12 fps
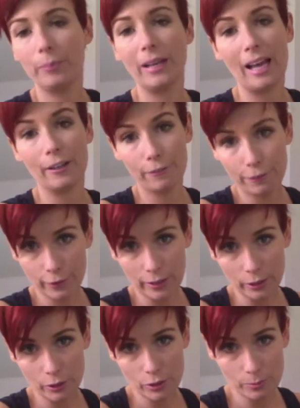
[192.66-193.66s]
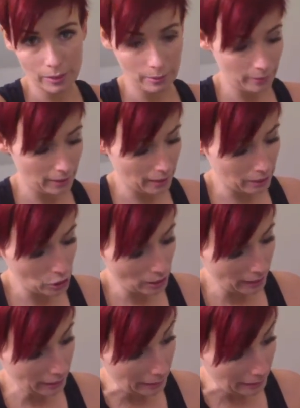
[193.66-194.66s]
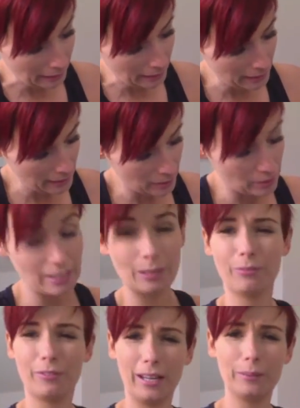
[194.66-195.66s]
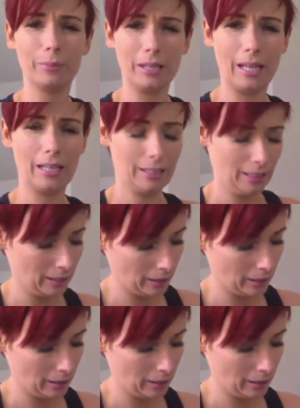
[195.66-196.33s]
banana fritters, maybe at a Chinese, deep fried banana, yeah,